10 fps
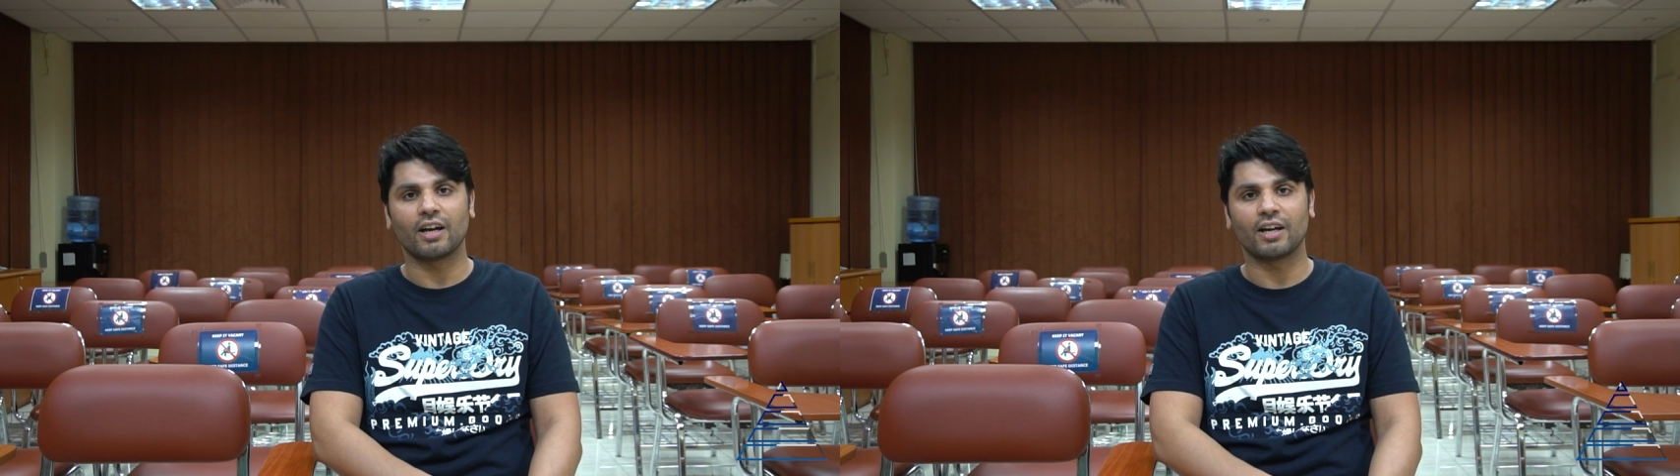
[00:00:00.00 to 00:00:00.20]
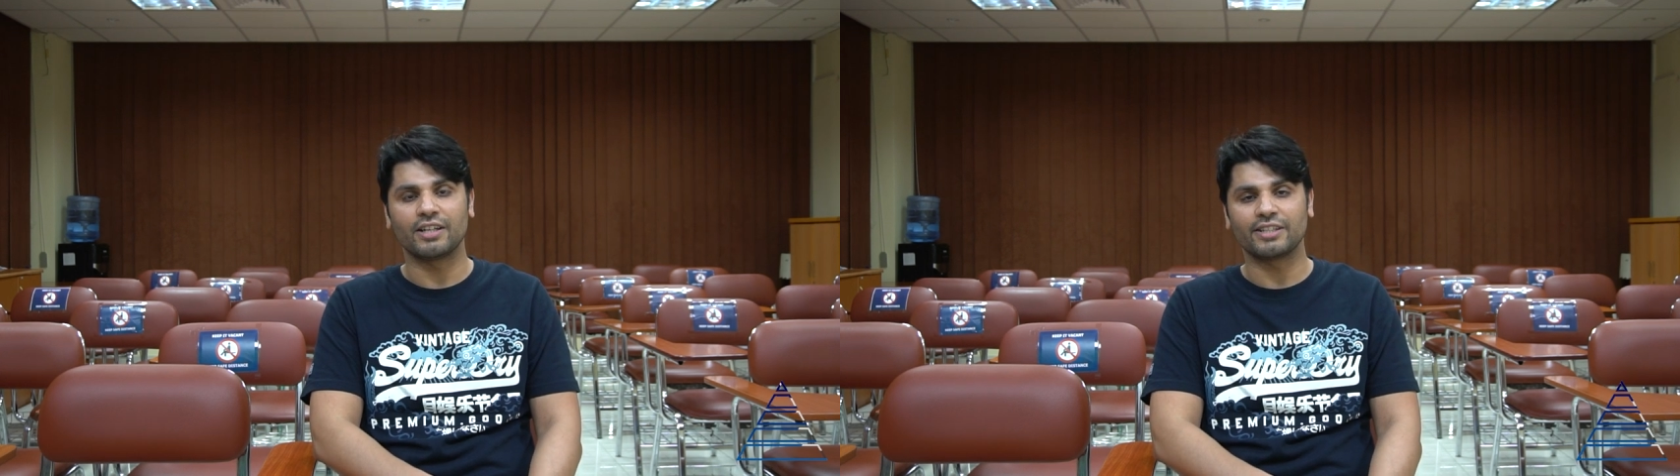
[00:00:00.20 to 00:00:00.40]

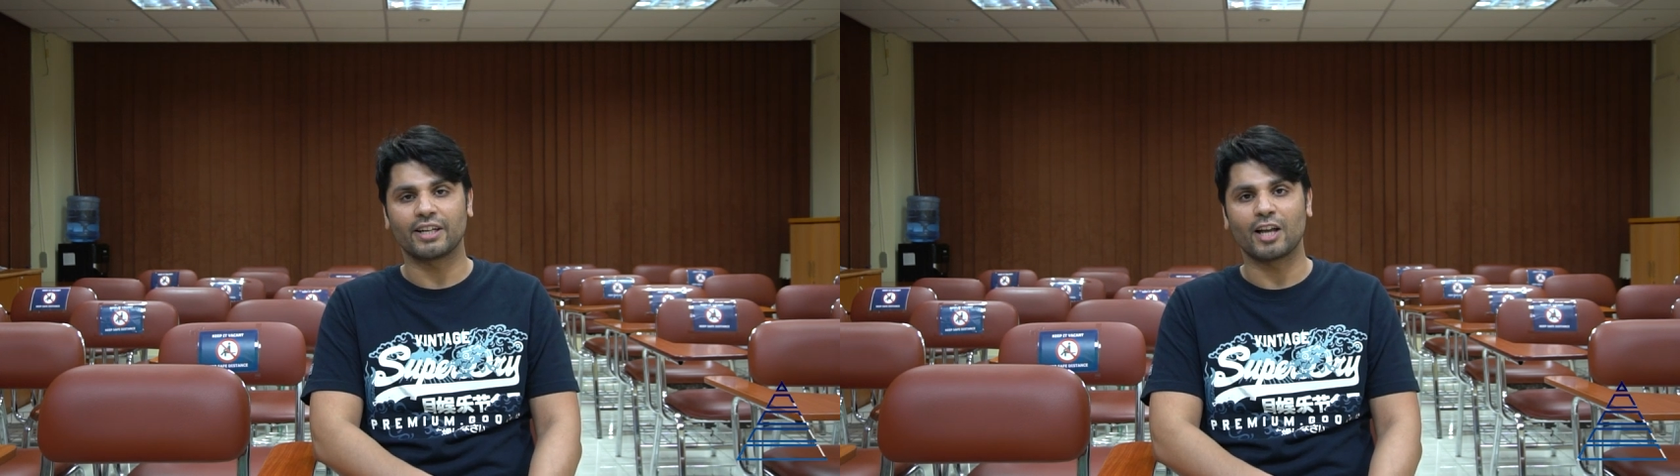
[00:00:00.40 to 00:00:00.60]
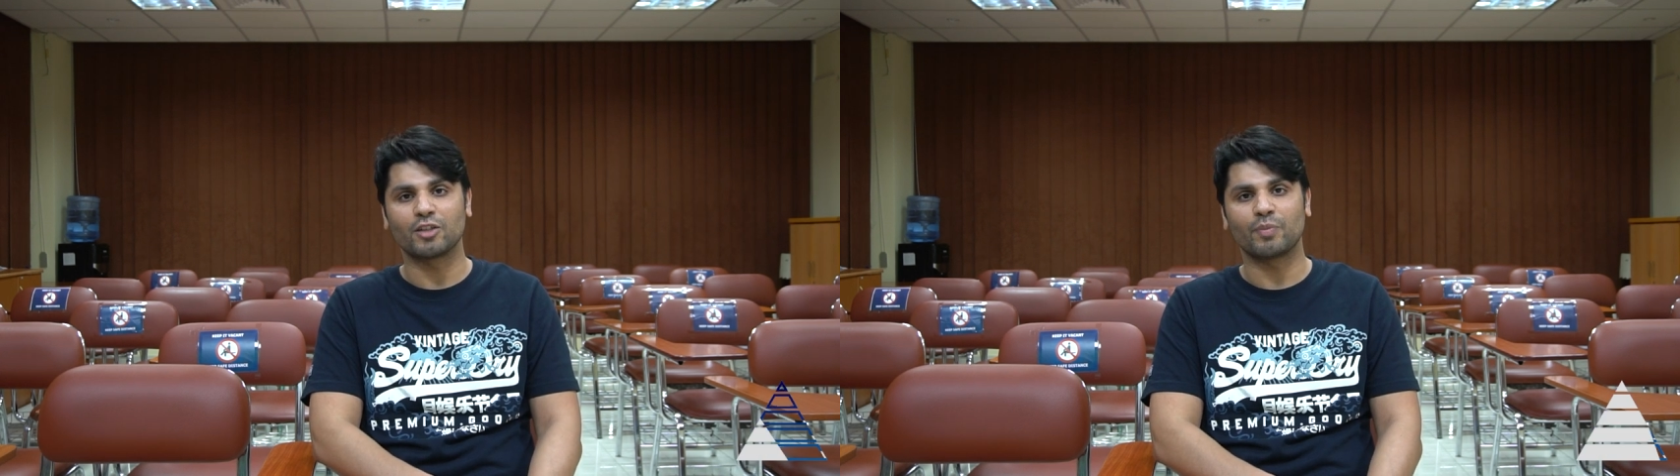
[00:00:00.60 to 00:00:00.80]
Hari
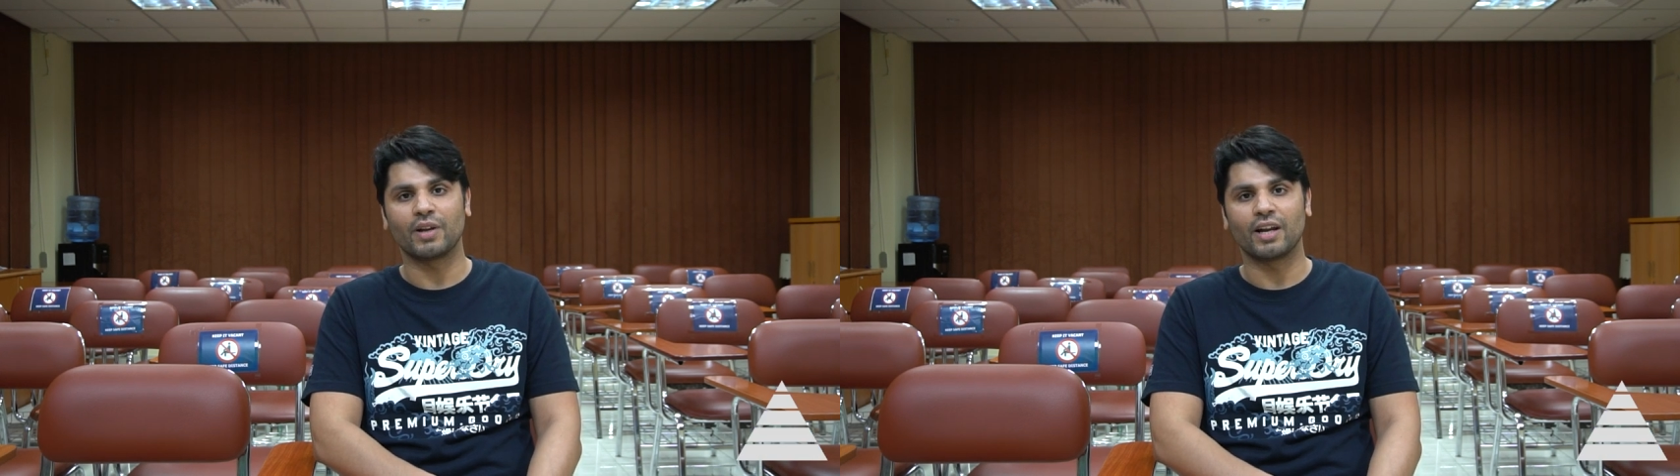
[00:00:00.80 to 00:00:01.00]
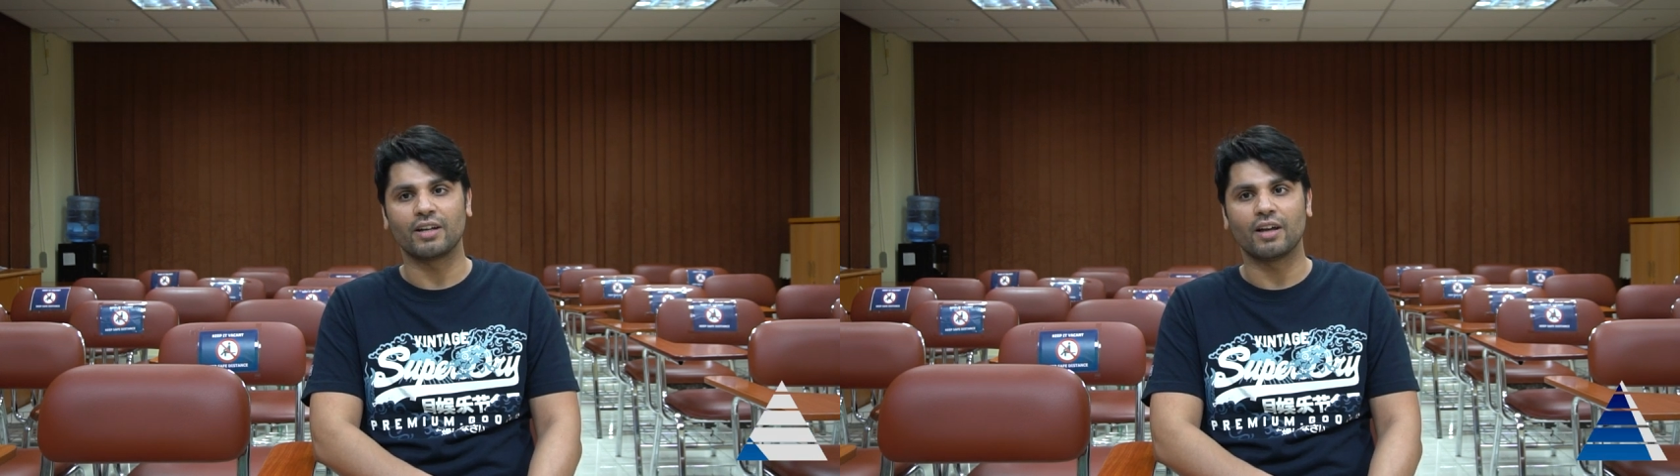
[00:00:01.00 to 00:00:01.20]
sir has
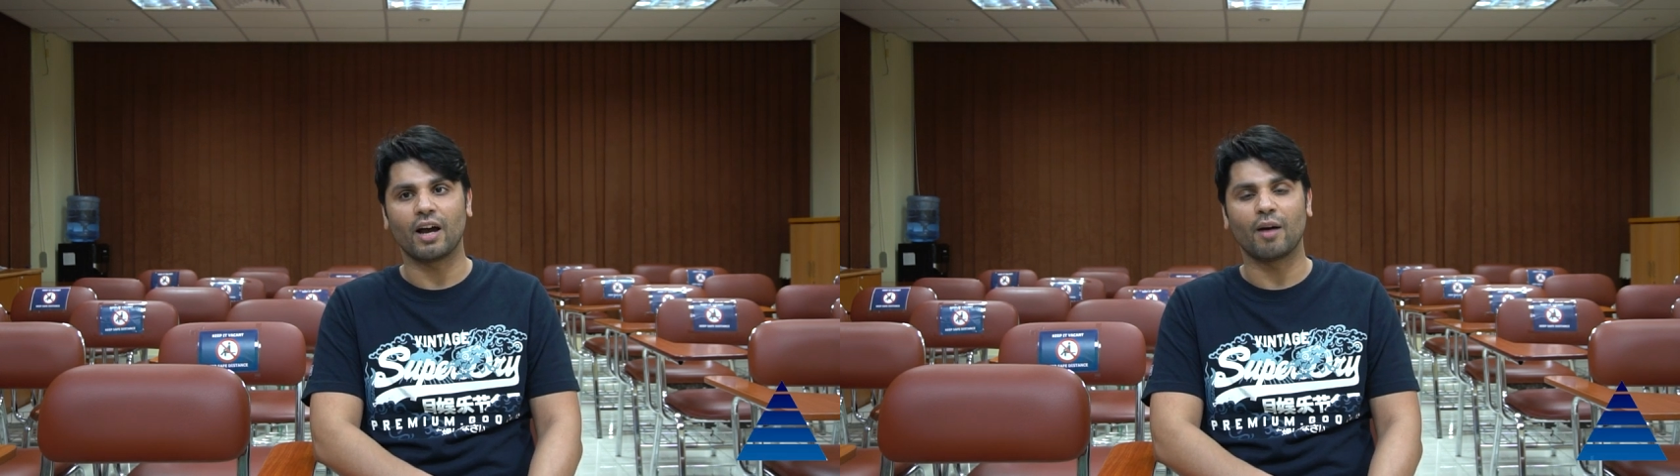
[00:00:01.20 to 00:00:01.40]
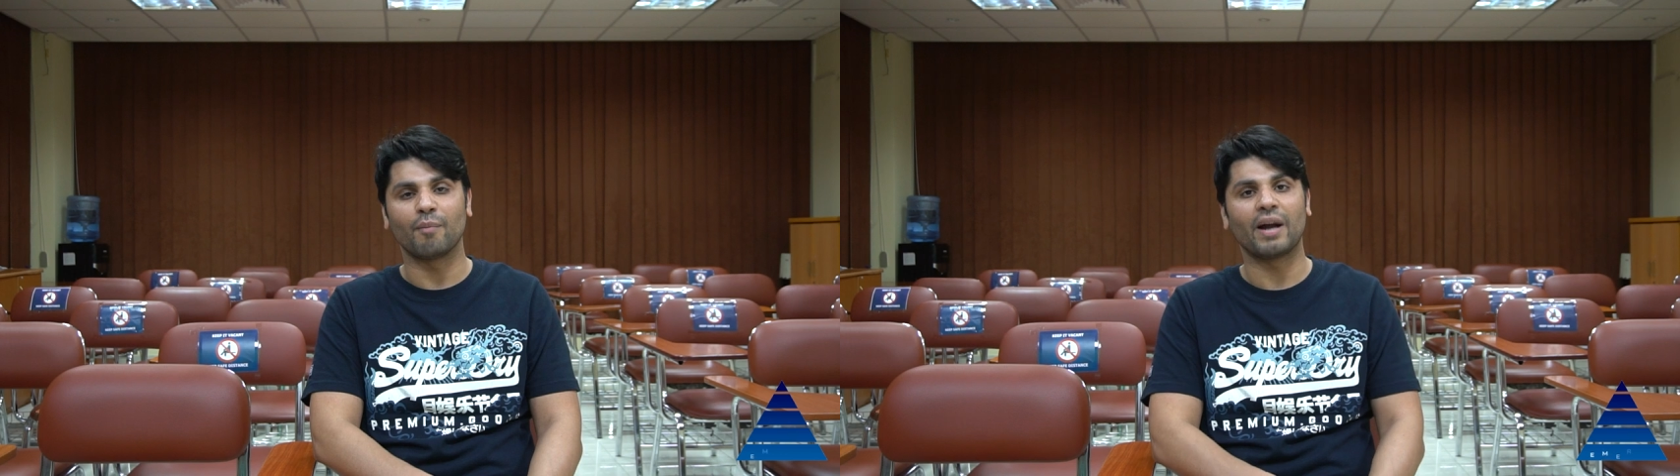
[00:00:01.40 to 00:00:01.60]
played
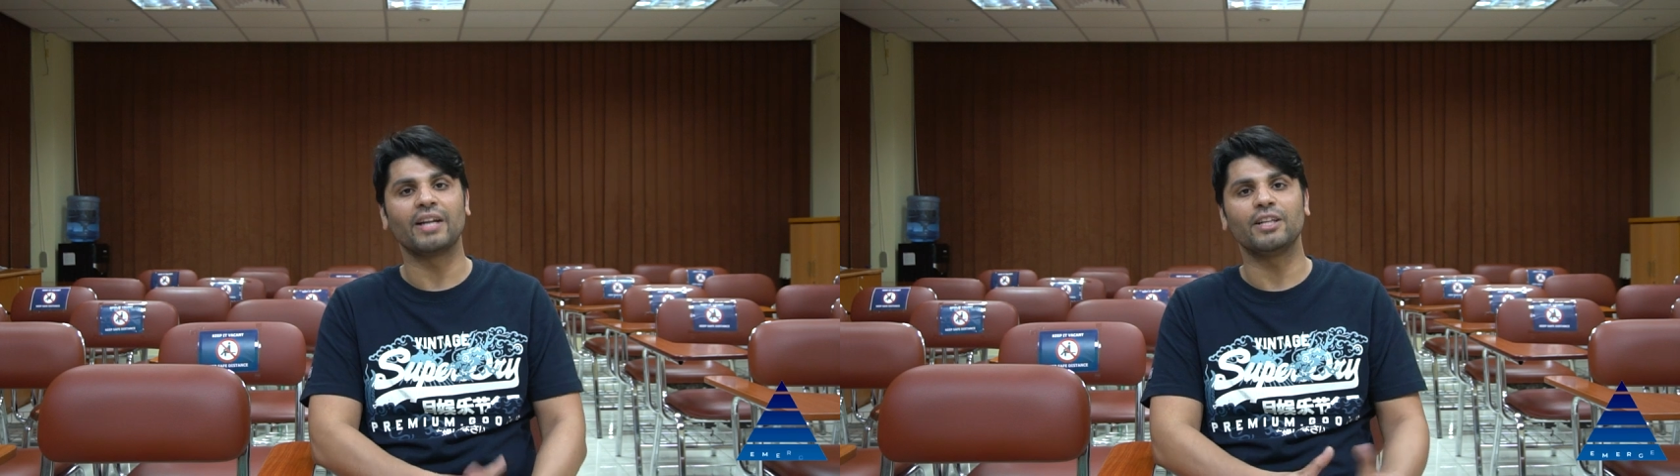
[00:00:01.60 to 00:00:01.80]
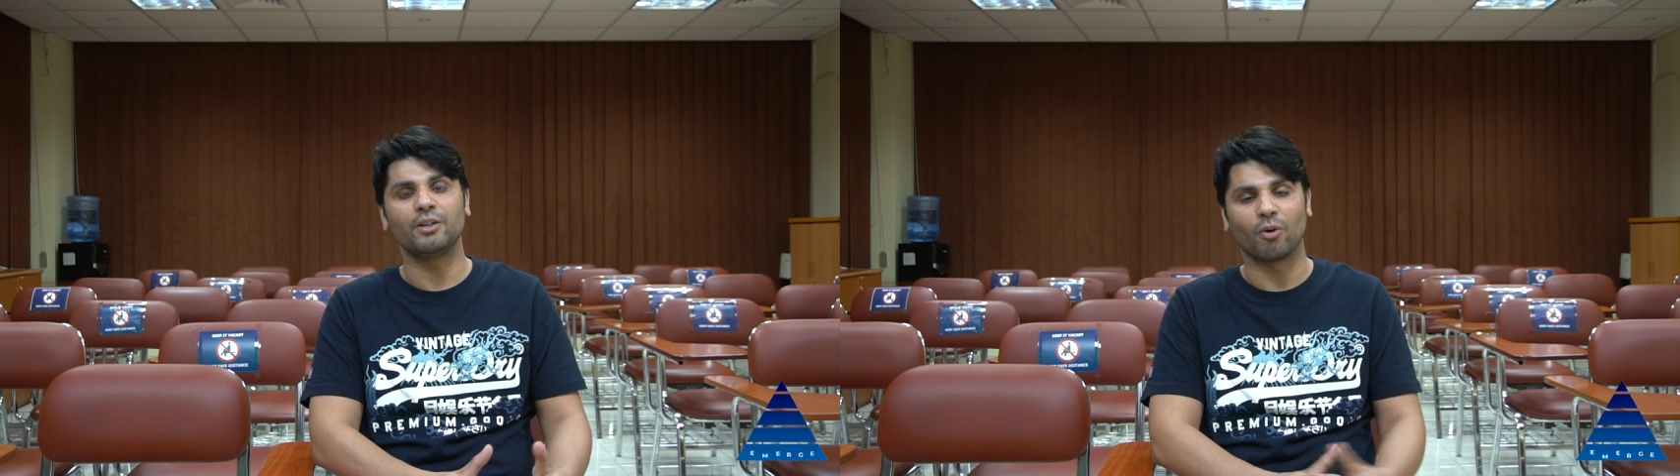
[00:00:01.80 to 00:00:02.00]
a
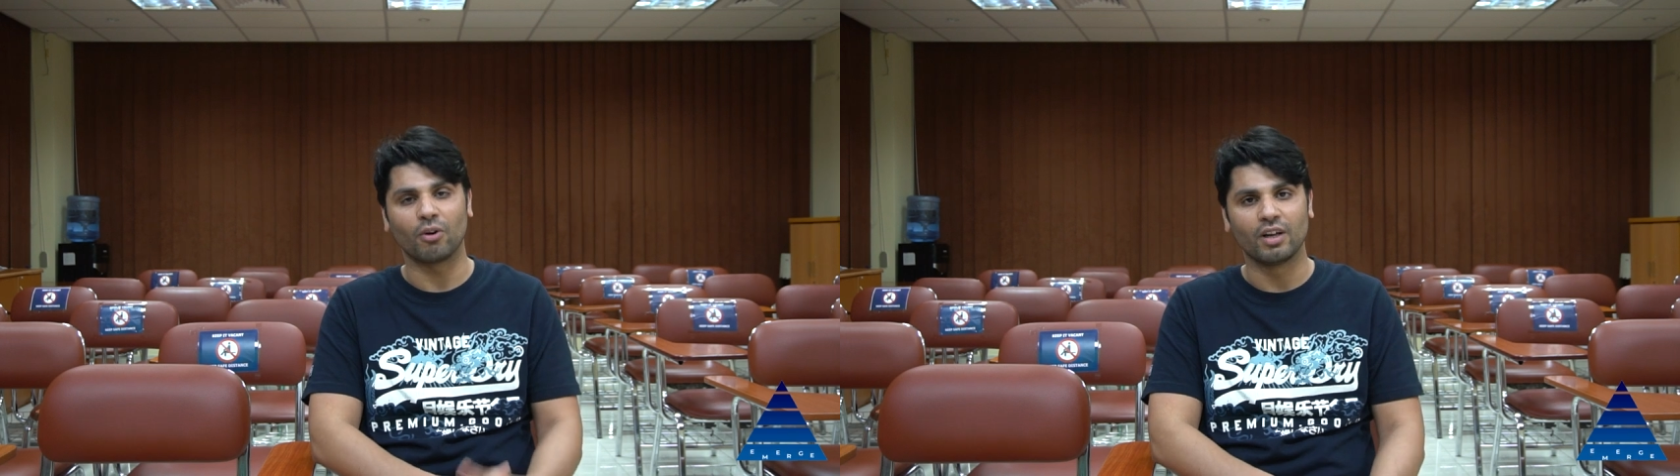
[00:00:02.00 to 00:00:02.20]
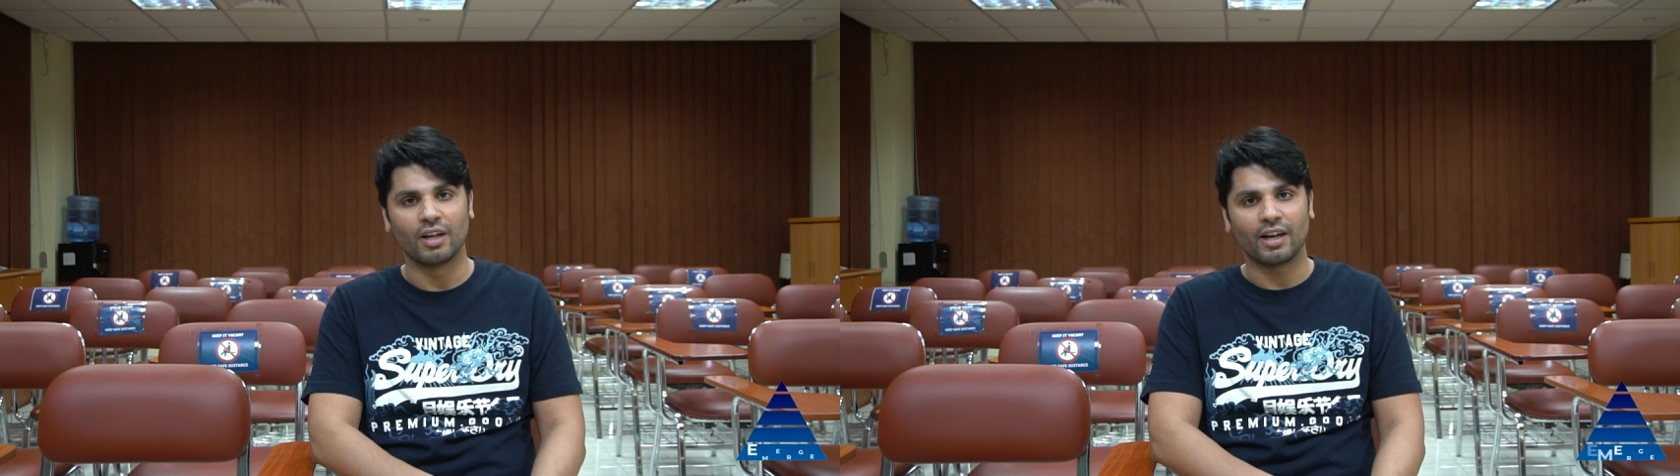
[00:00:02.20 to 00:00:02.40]
mighty role